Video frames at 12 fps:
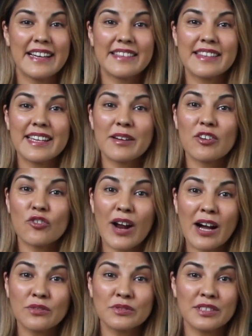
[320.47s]
the
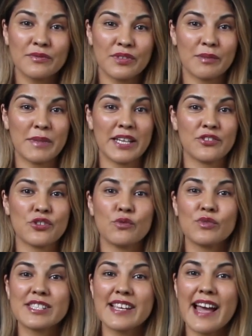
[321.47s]
ground
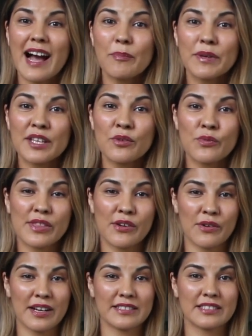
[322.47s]
information, what's happening with
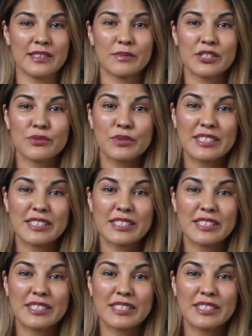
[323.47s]
your customers,